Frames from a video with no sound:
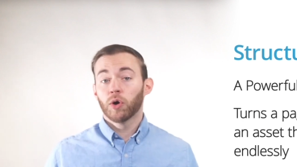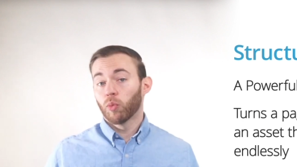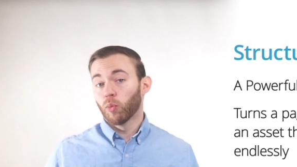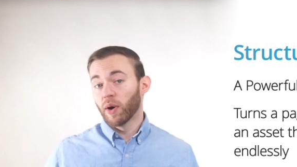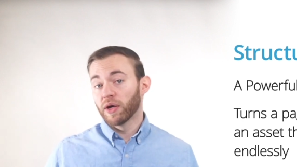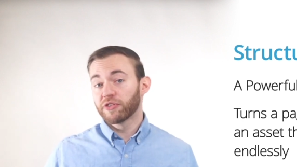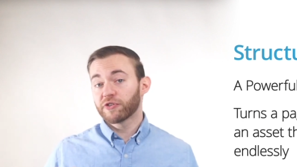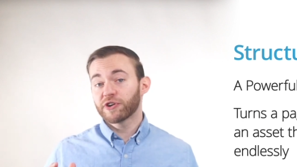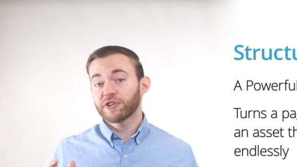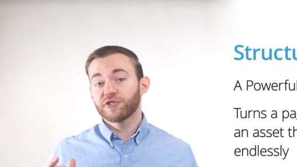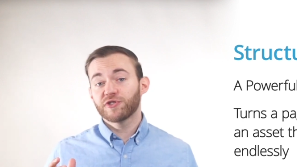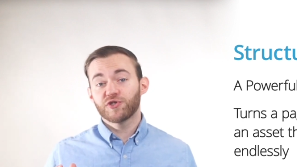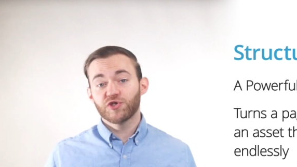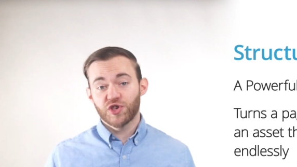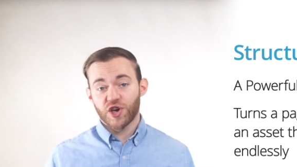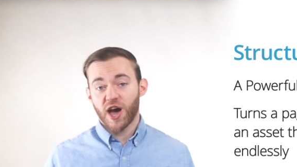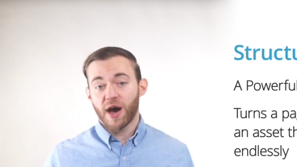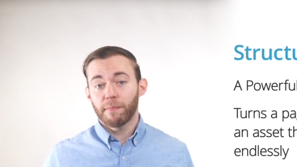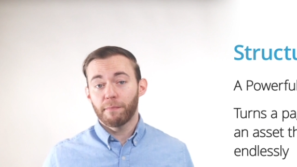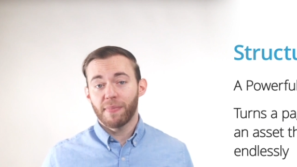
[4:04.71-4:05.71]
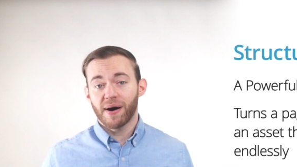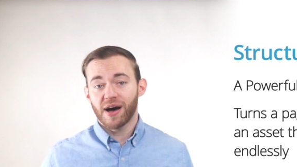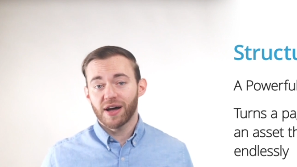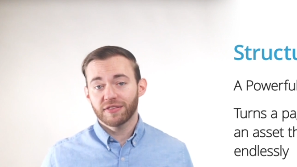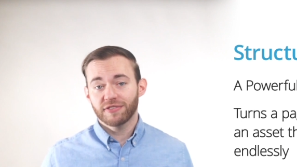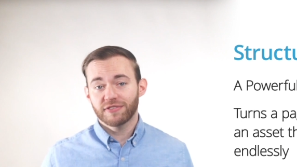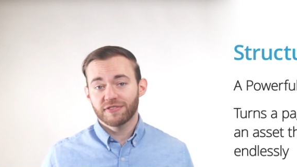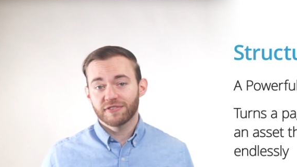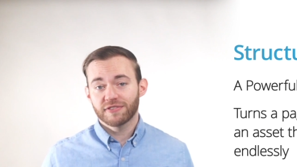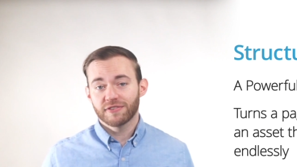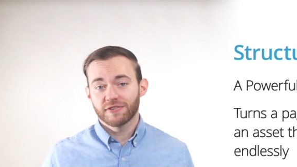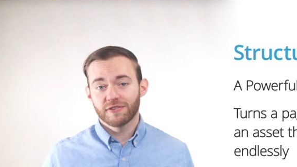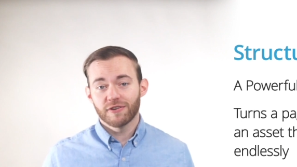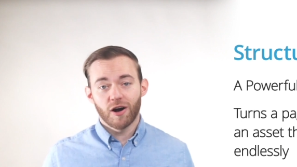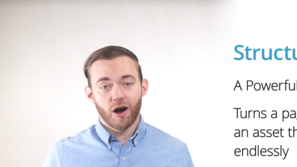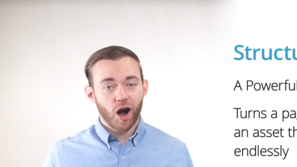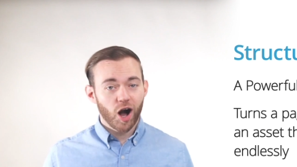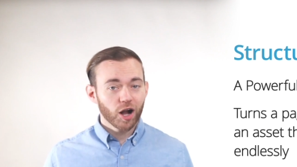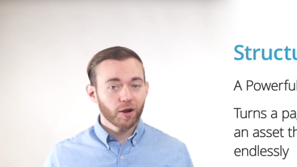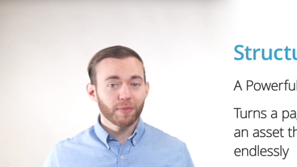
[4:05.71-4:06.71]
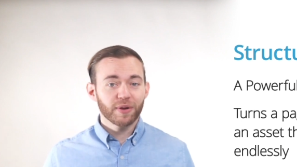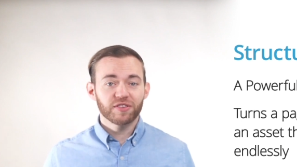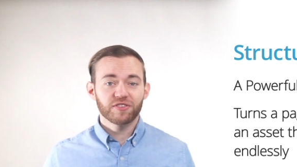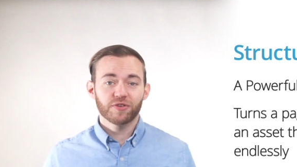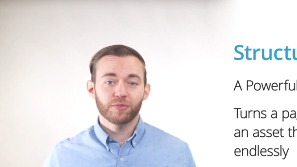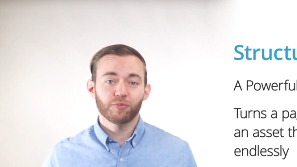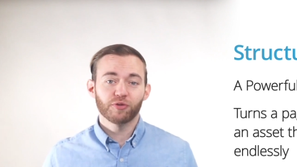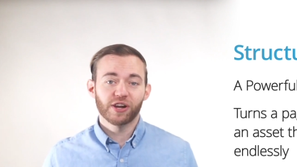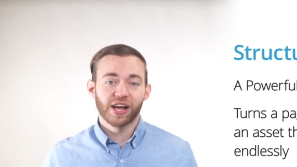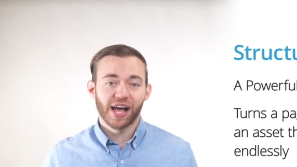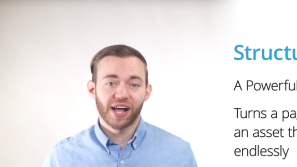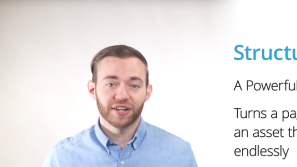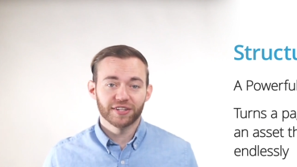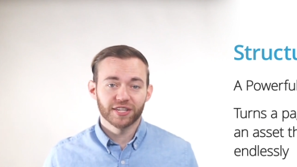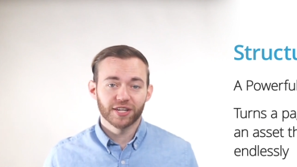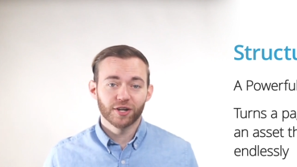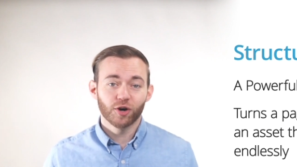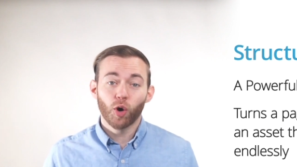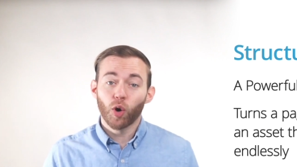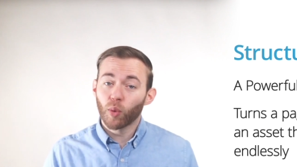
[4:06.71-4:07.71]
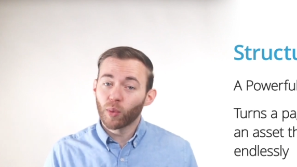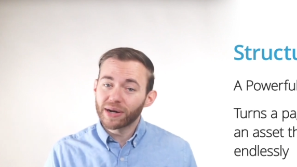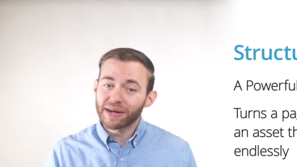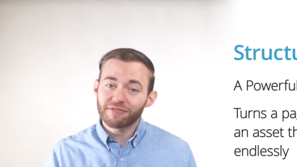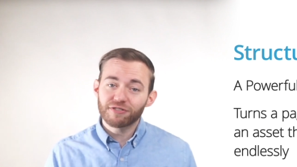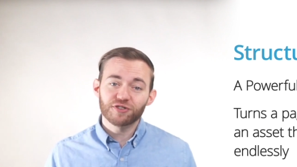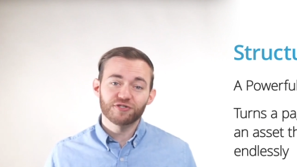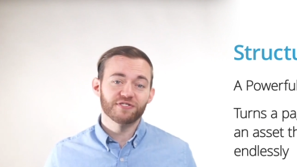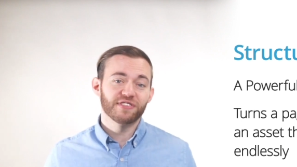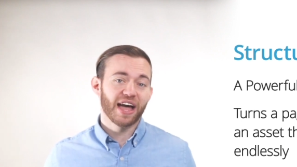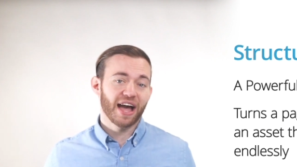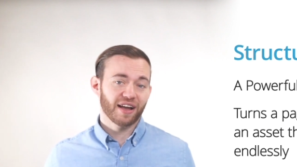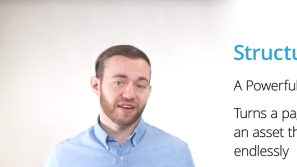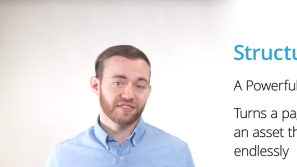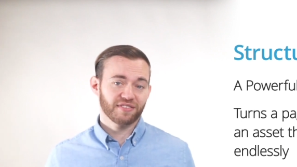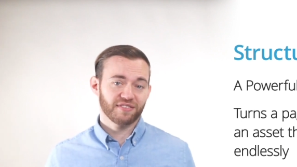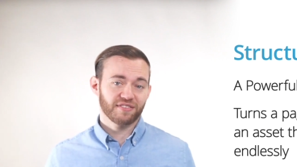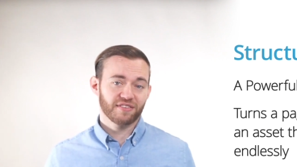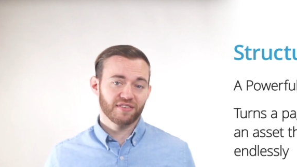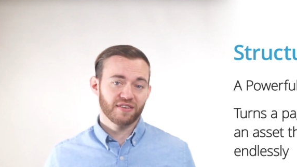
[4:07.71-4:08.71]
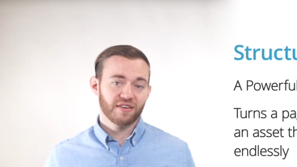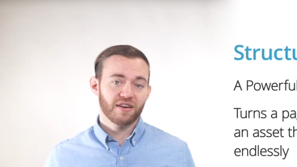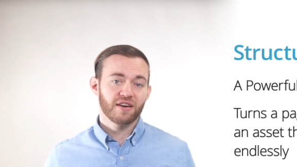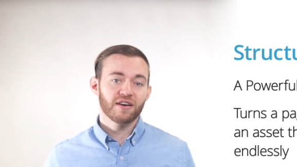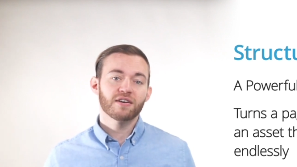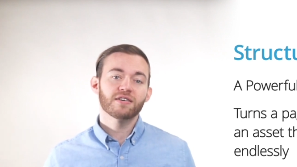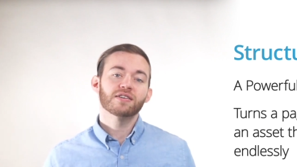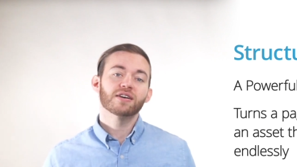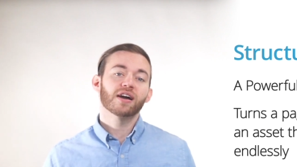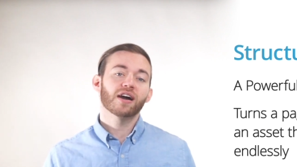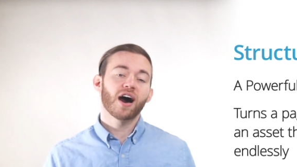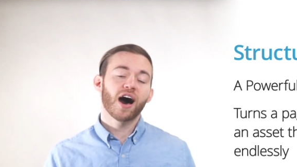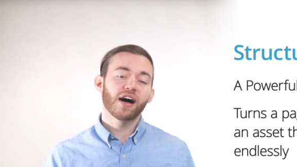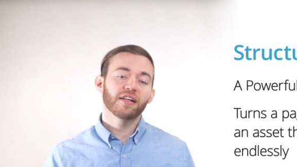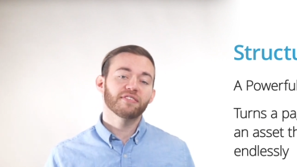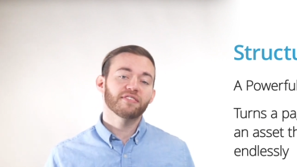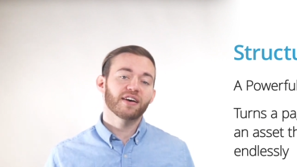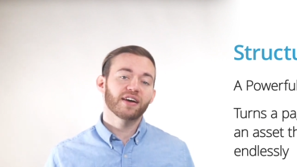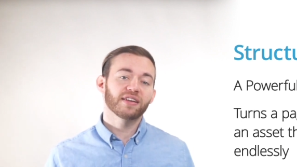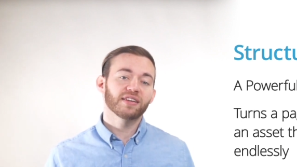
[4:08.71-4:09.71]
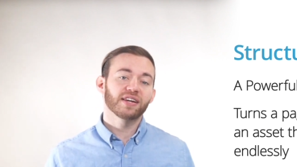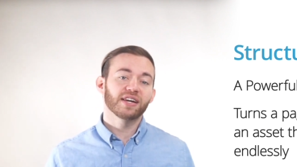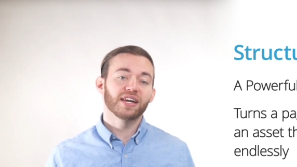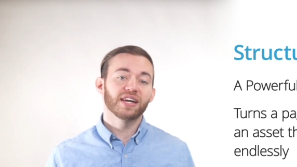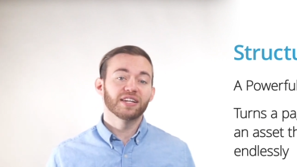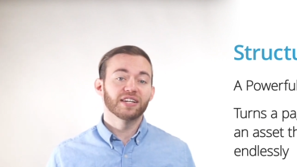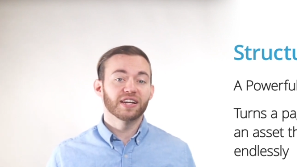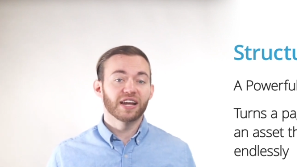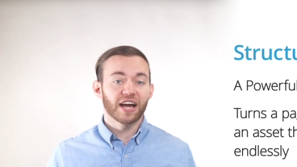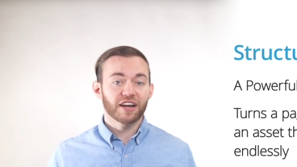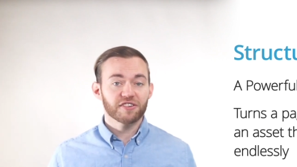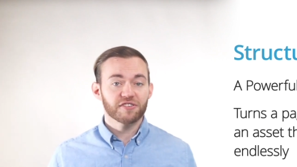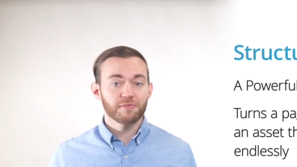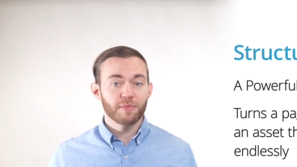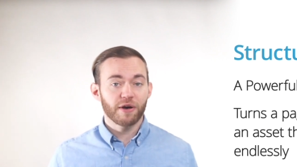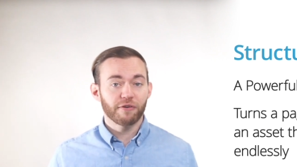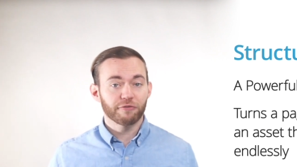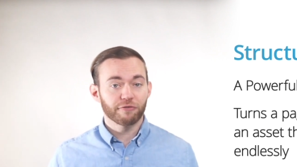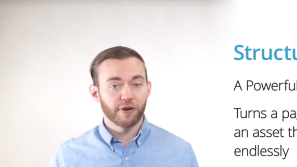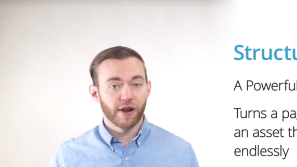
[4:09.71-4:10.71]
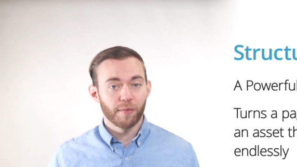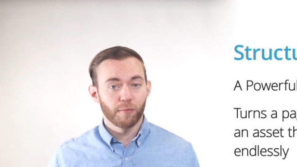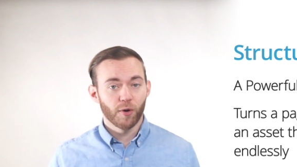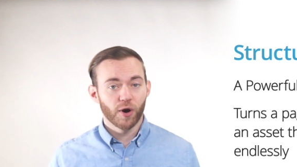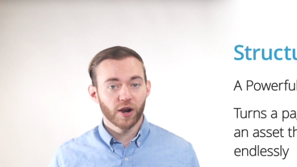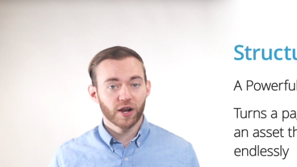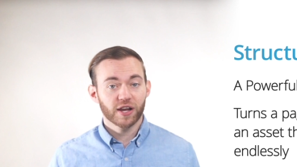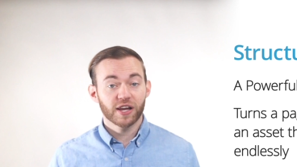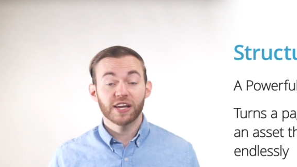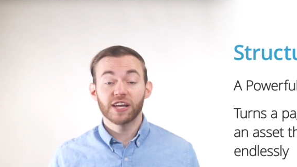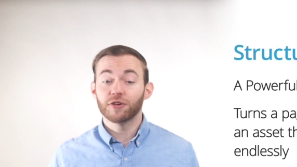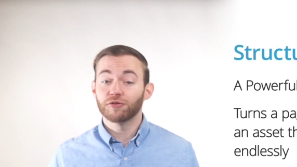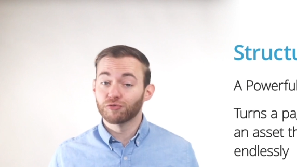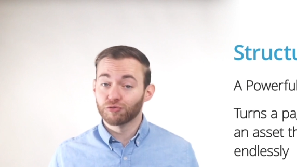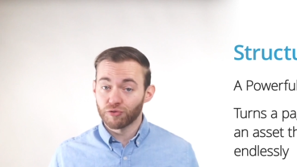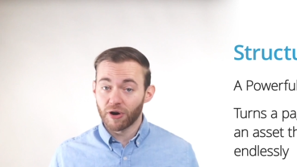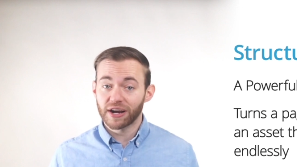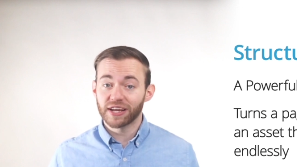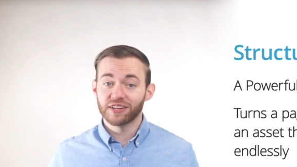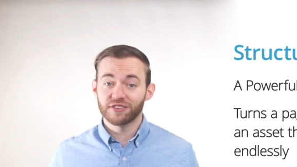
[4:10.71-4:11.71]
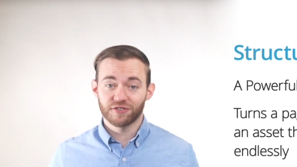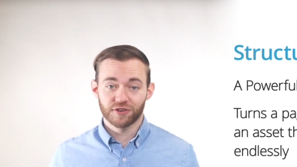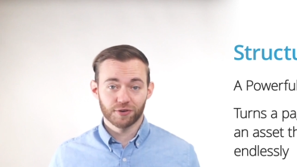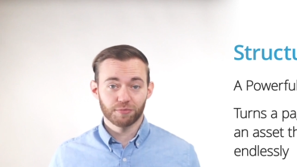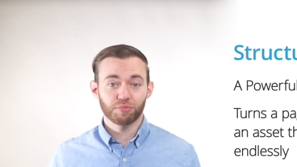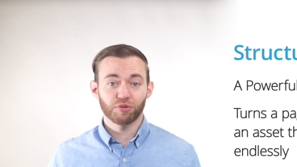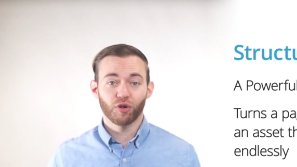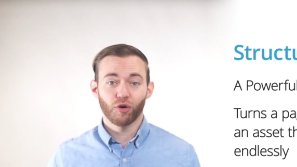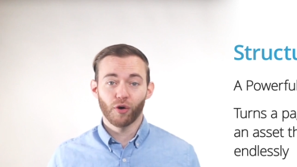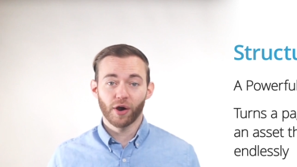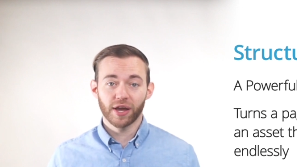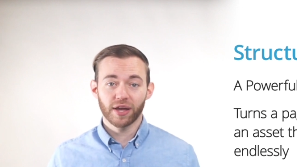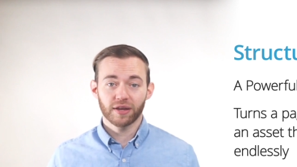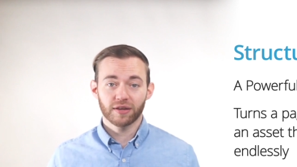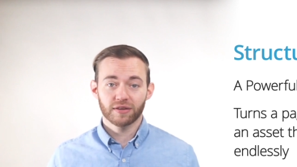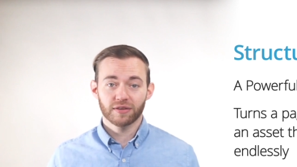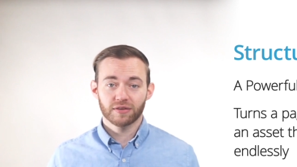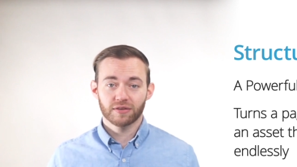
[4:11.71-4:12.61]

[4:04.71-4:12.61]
Whether it's chatbots, augmented reality, or whatever's next, content in an XML framework is ready to deploy.